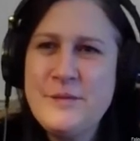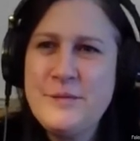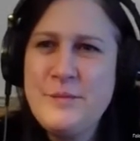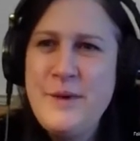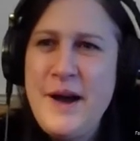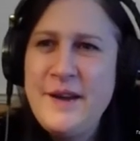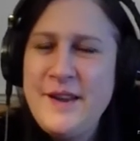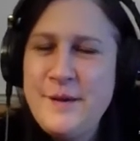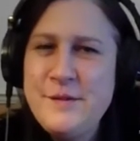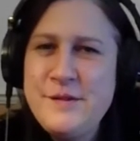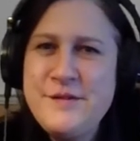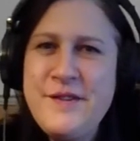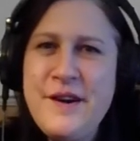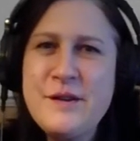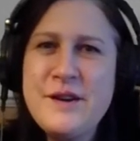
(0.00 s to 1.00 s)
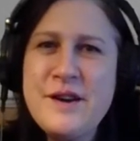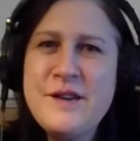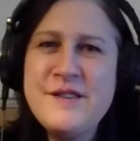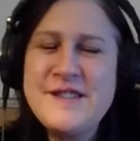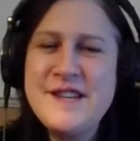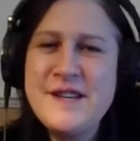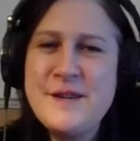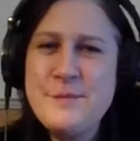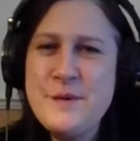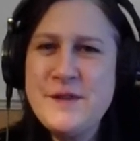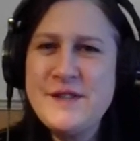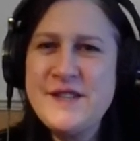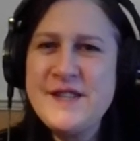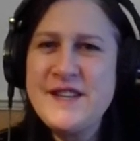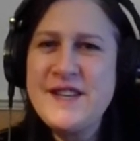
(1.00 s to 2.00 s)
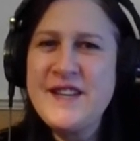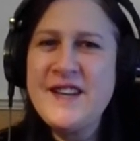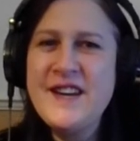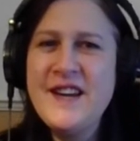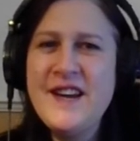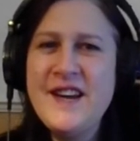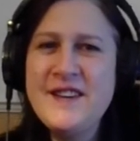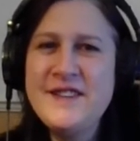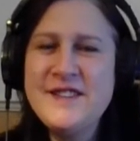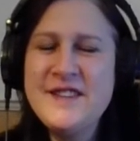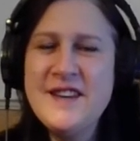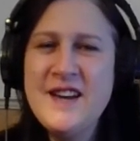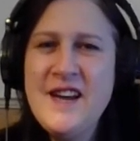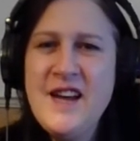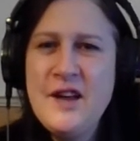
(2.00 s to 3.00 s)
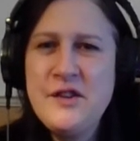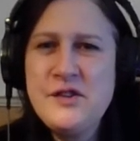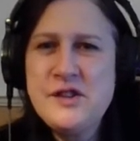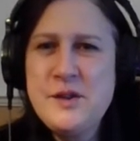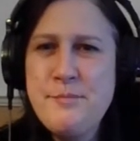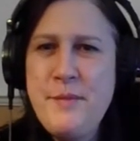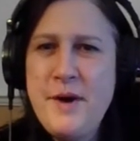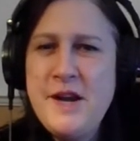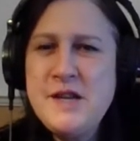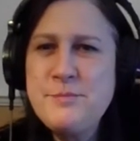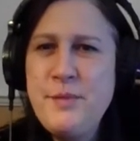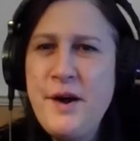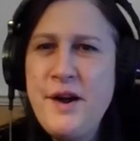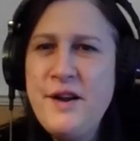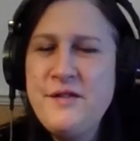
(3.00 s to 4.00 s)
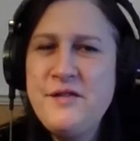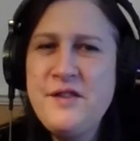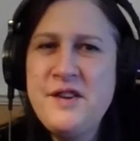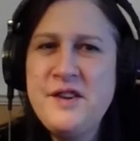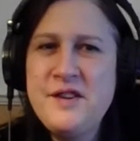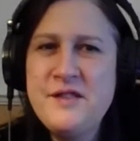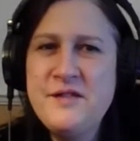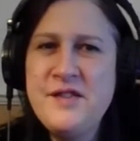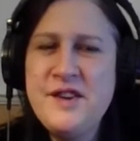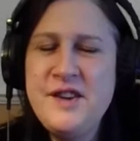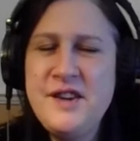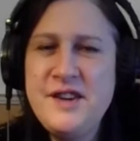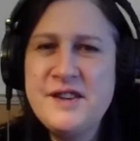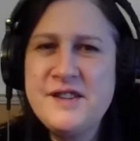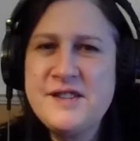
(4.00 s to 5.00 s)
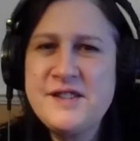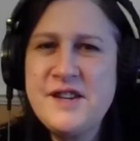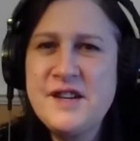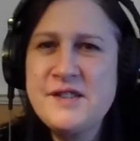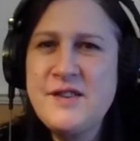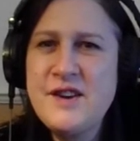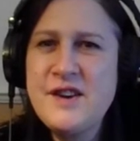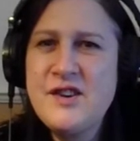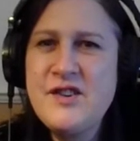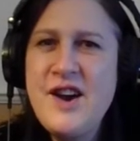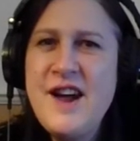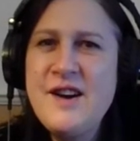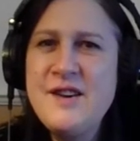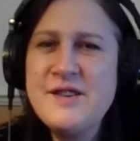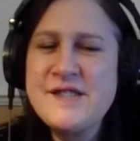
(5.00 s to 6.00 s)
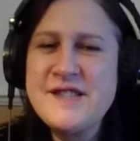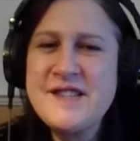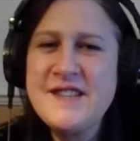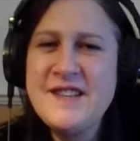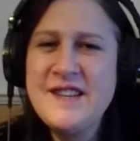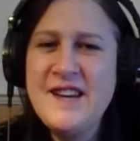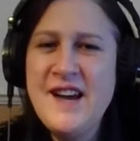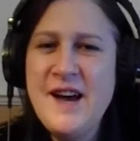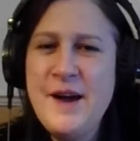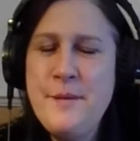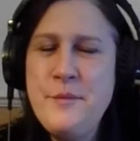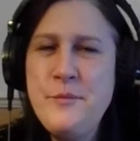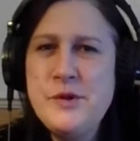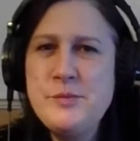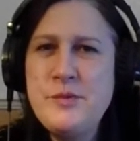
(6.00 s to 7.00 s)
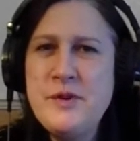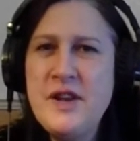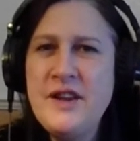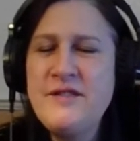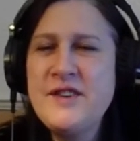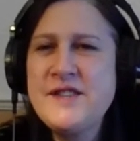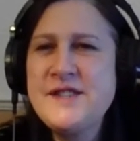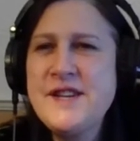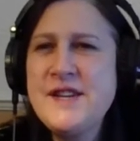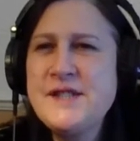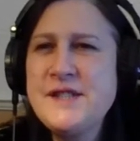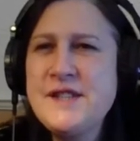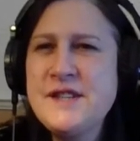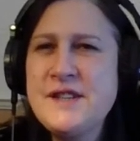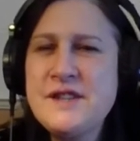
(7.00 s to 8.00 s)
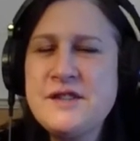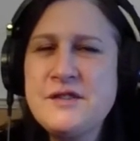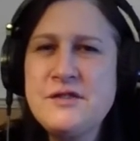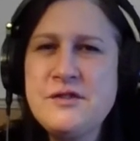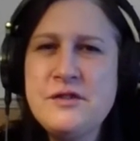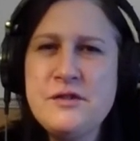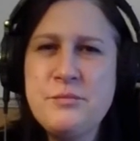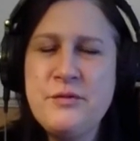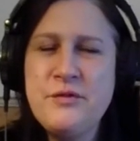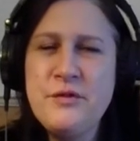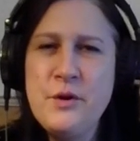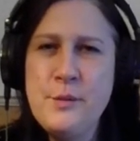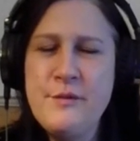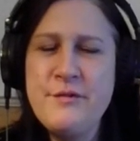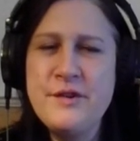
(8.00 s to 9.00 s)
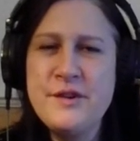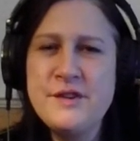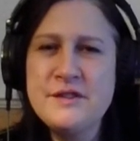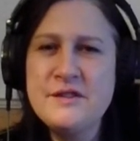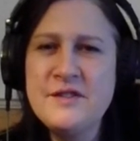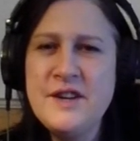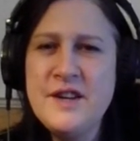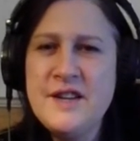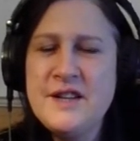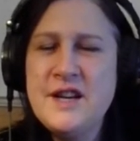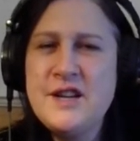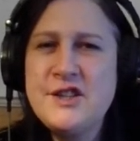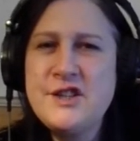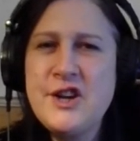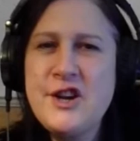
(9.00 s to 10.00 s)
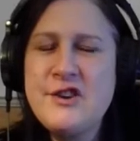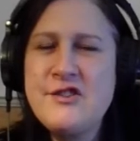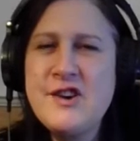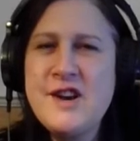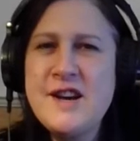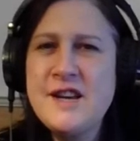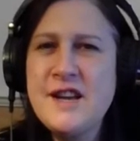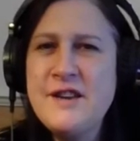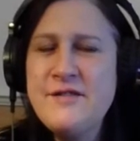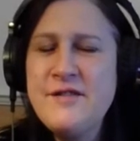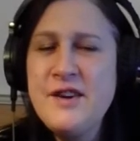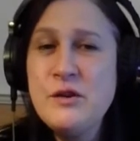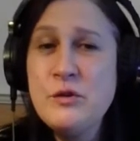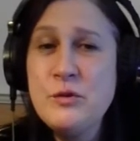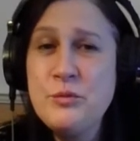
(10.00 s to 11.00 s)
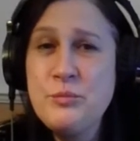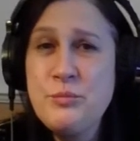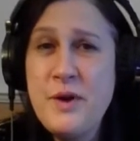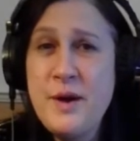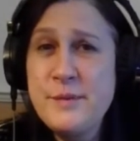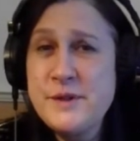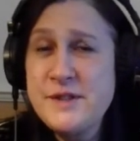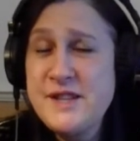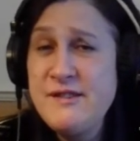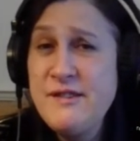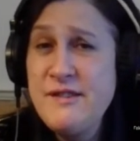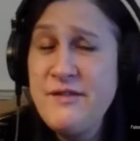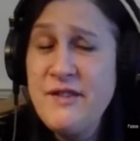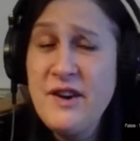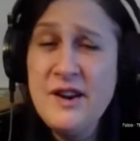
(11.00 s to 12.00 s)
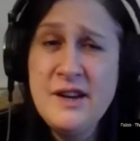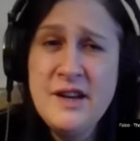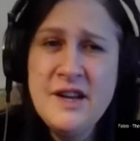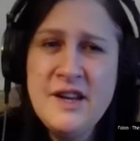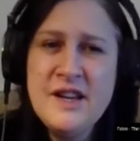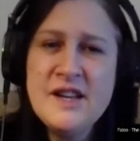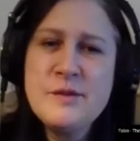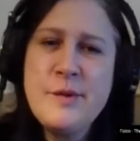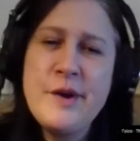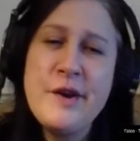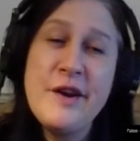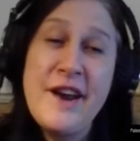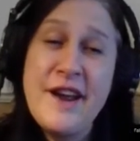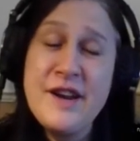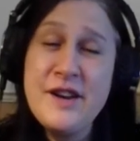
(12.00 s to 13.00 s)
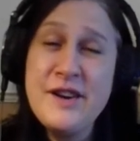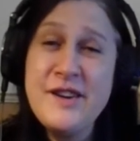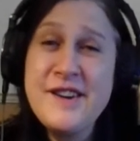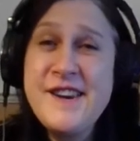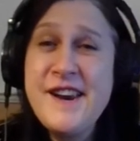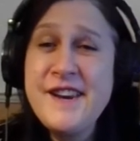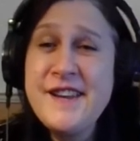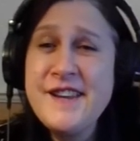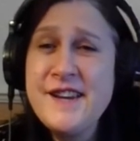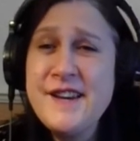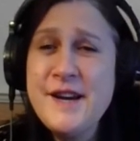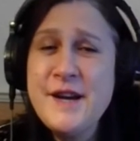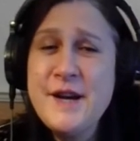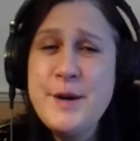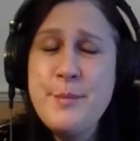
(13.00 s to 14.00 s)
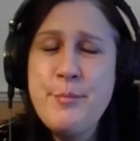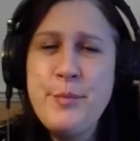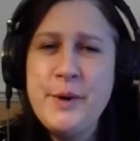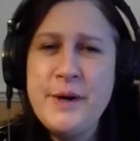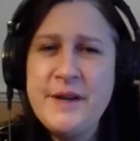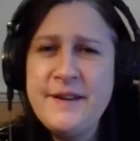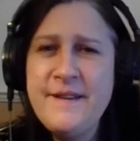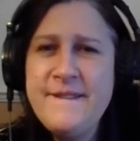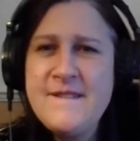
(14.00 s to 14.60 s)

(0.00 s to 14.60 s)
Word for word: wow, that was Falco Sound of Music, and uh, just amazed by the the size of that crowd. Uh, it must be like fantastic to perform in front of a giant crowd like that, or perhaps terrifying, depending on how you're looking at it. Um, but